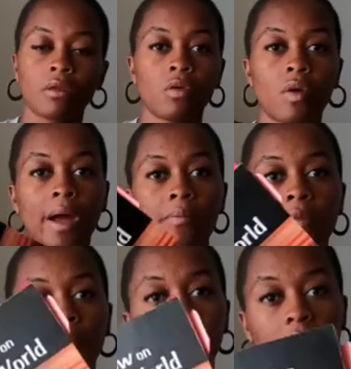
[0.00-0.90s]
grab
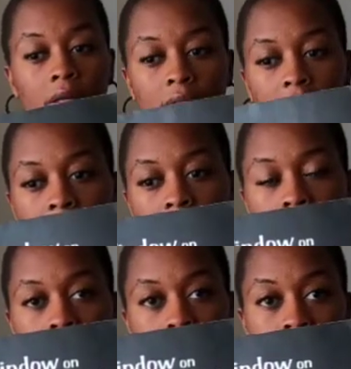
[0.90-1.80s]
the book
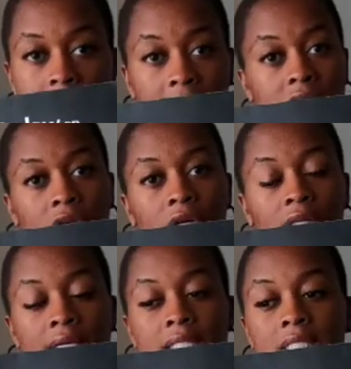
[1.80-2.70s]
that is next on our
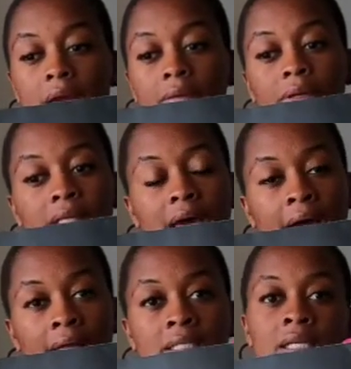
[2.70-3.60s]
list, I read
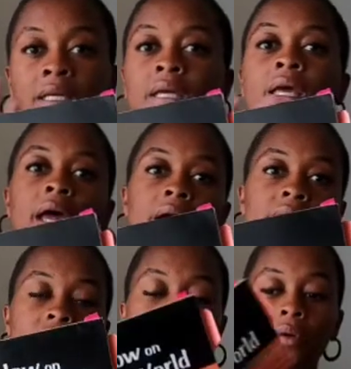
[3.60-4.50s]
that, and
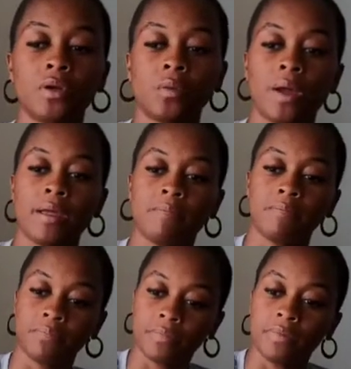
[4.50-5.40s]
then I put it away.
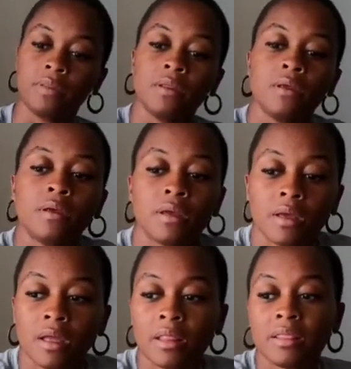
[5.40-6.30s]

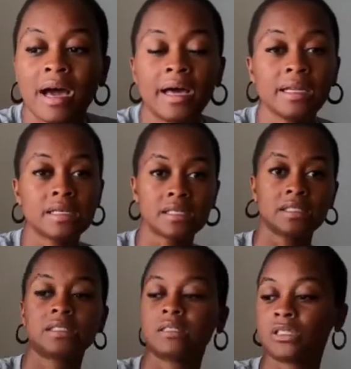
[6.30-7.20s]
That is
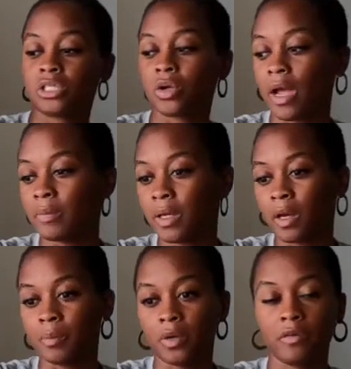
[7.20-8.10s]
describing
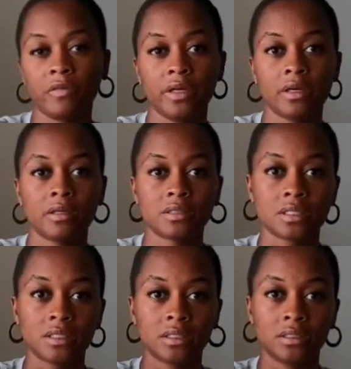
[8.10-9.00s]
a perfect
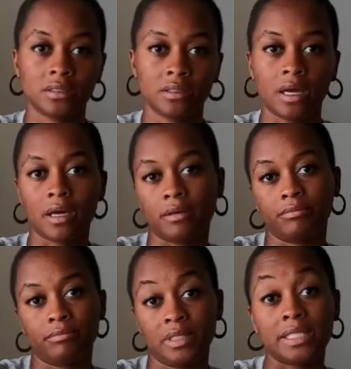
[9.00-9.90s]

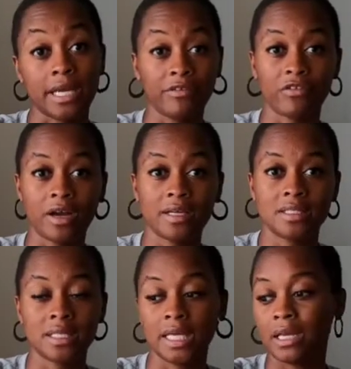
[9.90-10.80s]
day for us,
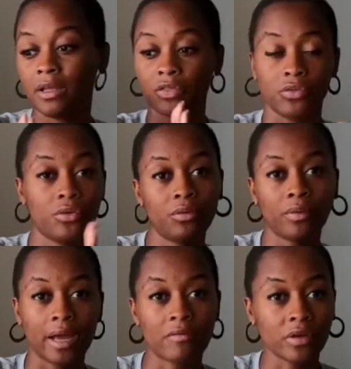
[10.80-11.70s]
getting through
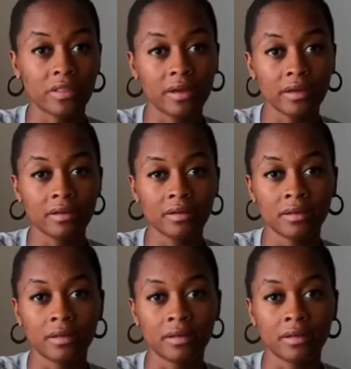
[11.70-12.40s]
everything,